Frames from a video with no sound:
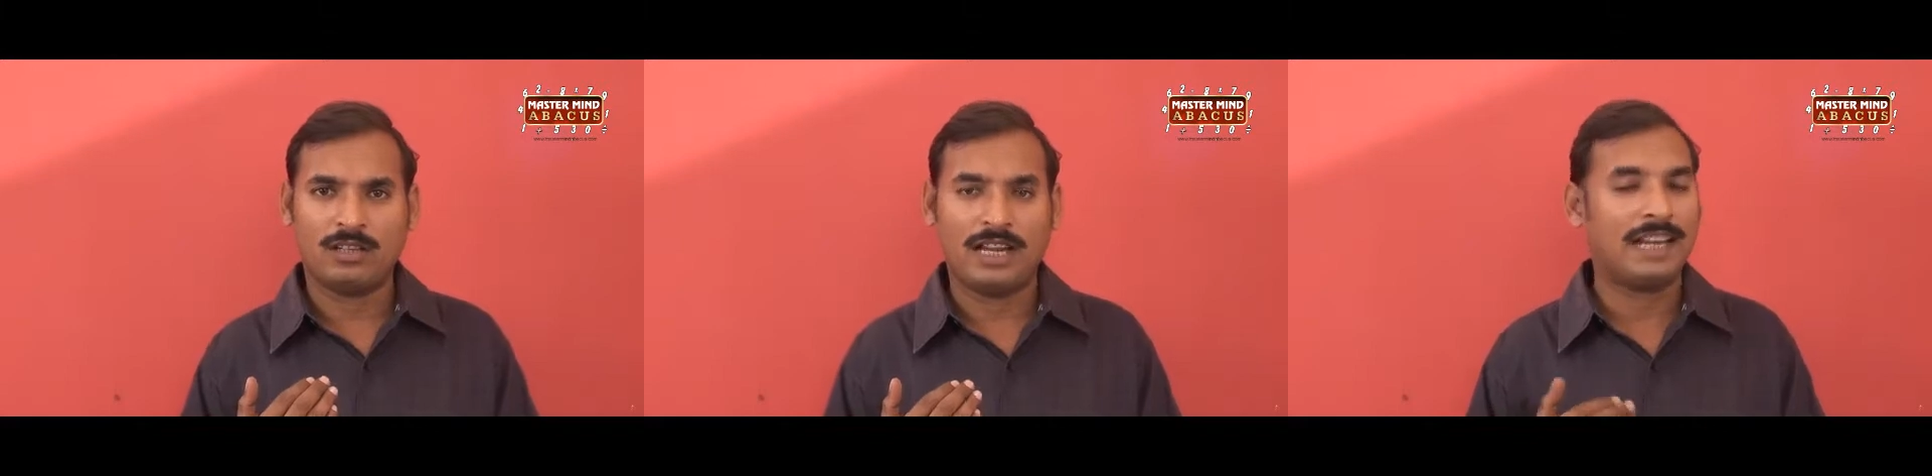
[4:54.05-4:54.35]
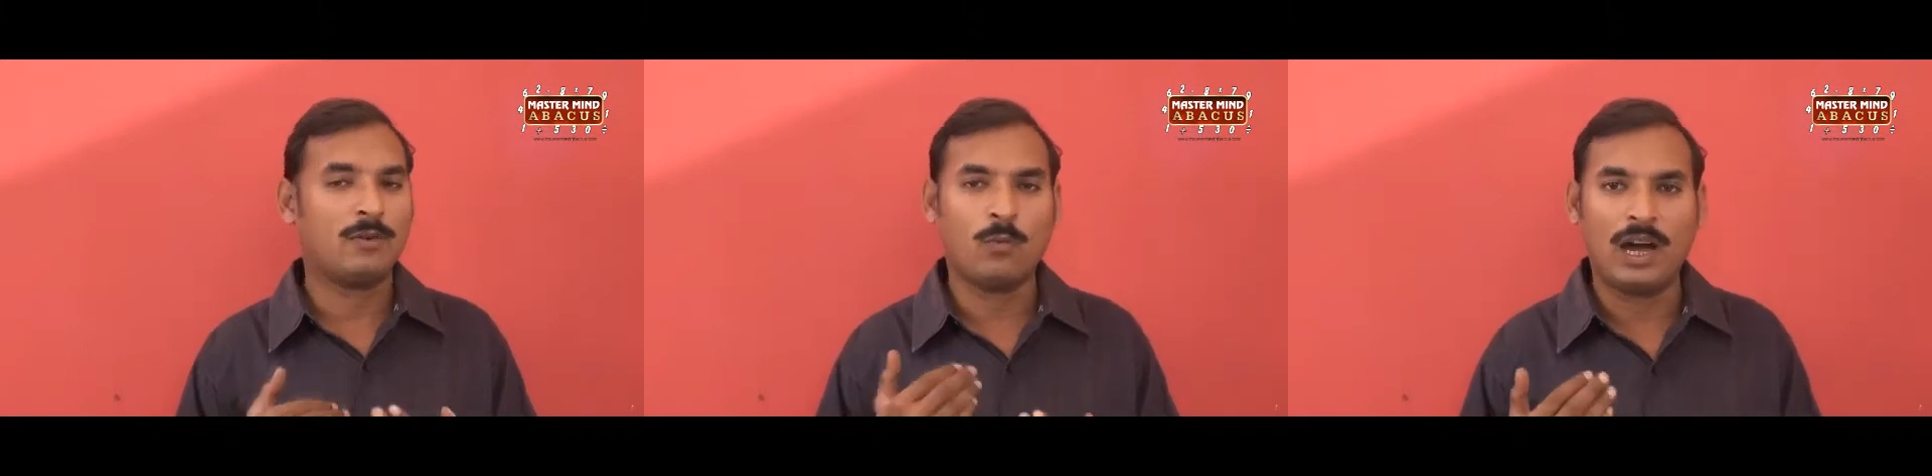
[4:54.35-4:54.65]

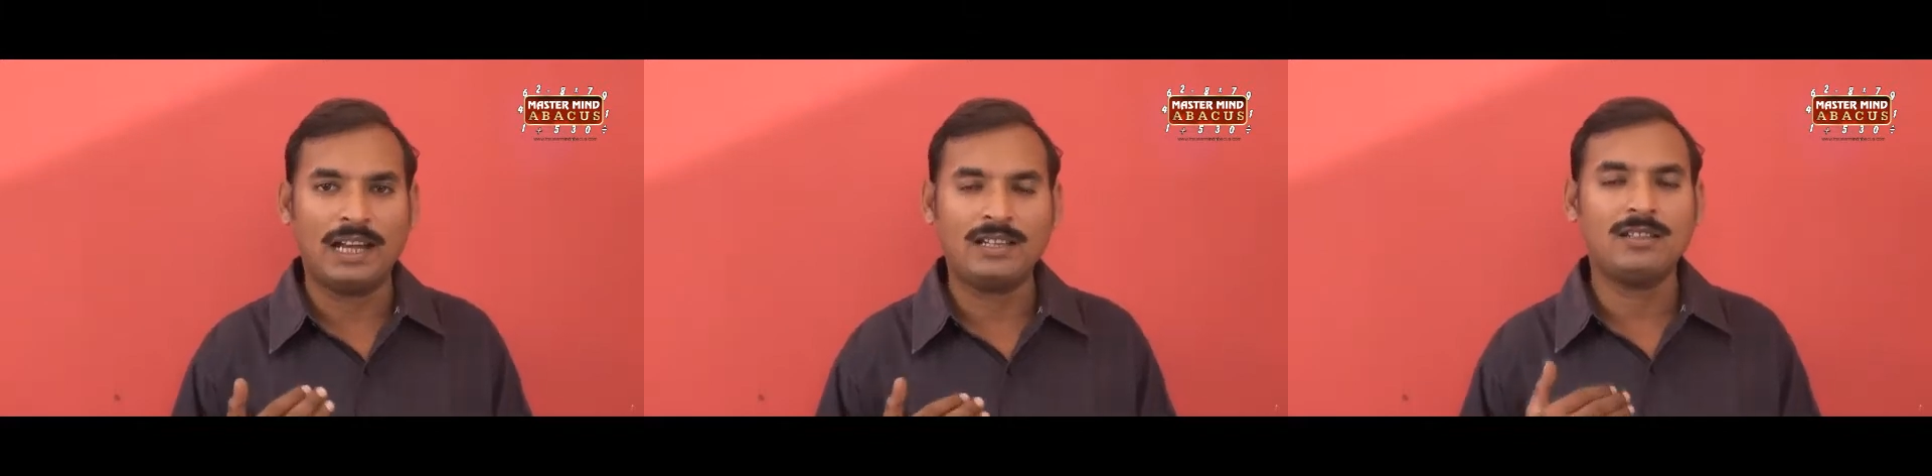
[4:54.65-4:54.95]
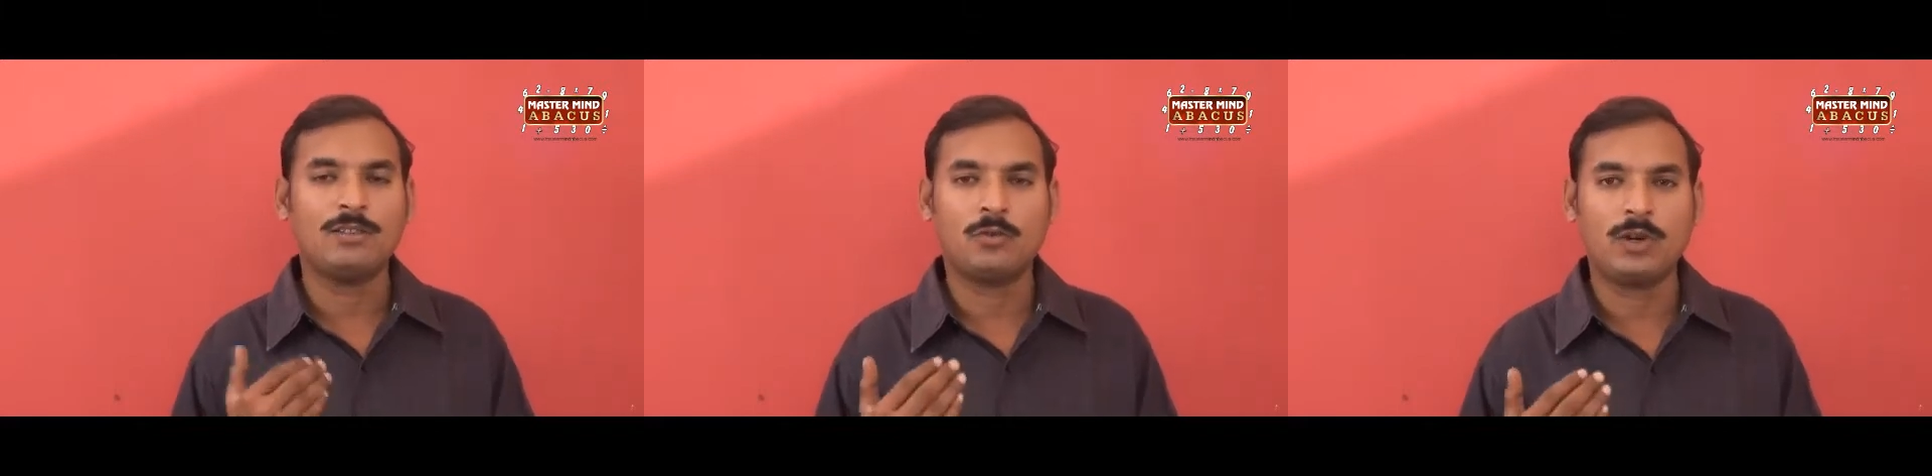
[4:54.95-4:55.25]
like
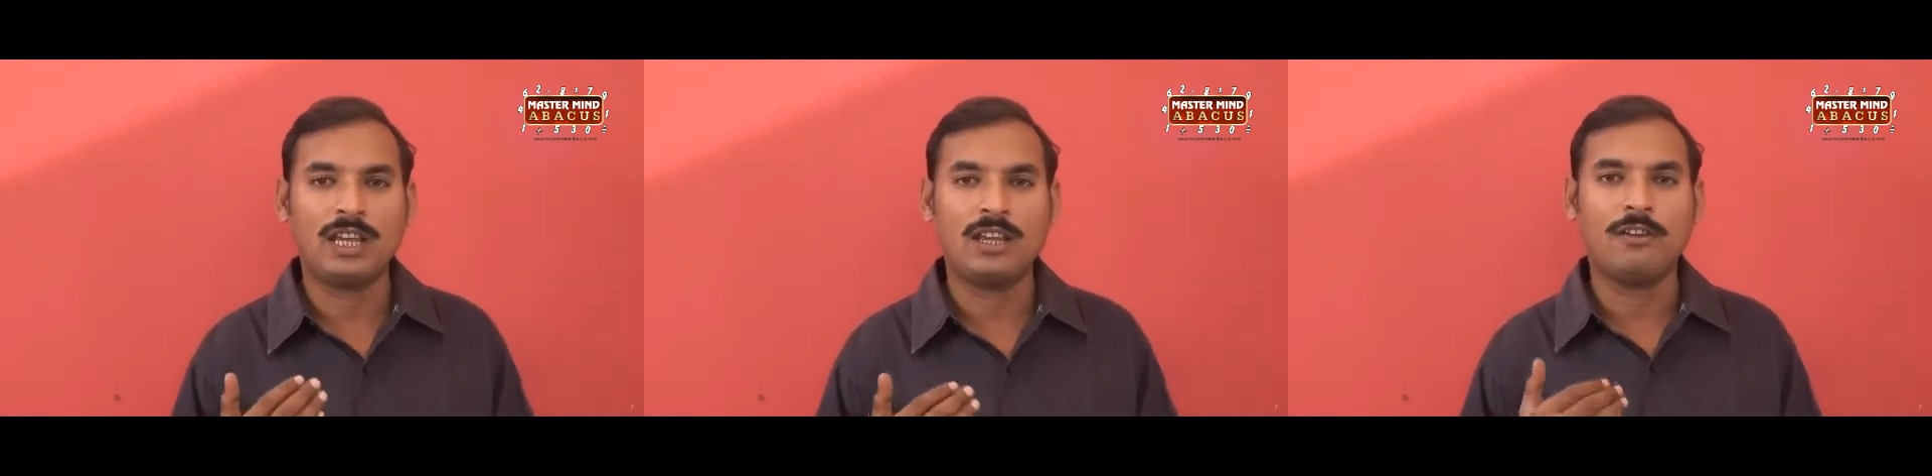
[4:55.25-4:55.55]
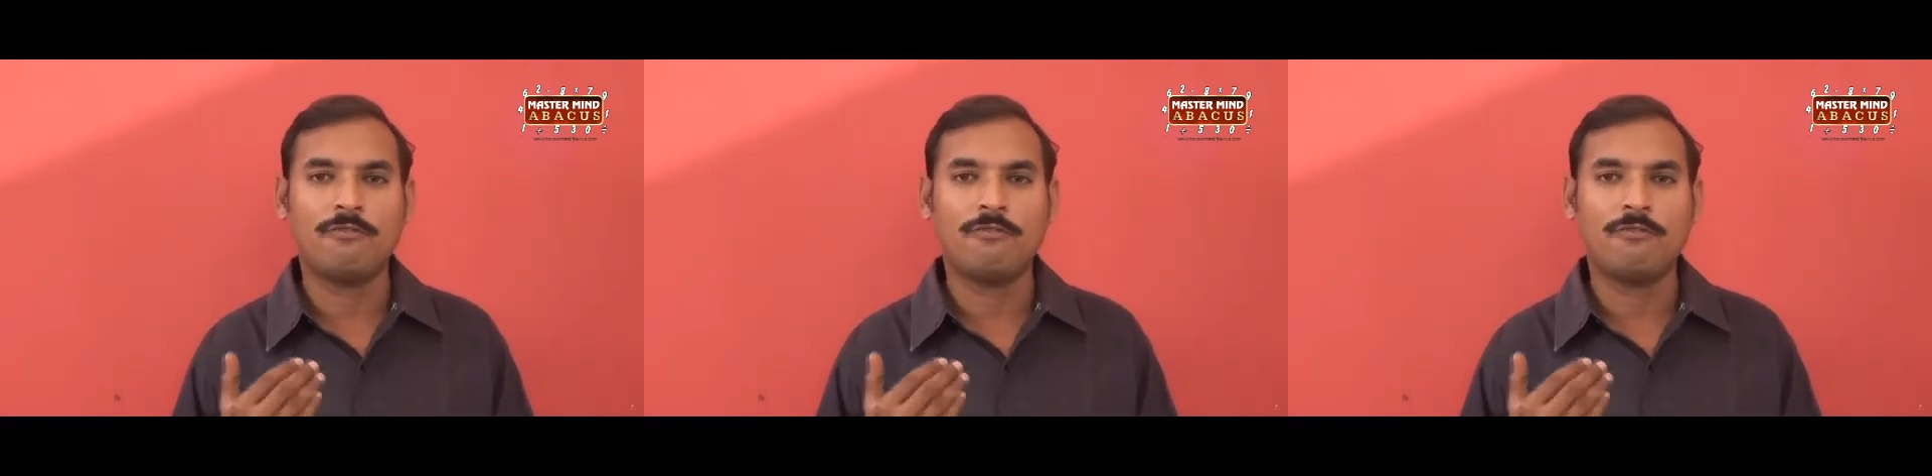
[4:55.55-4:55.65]
1, 3,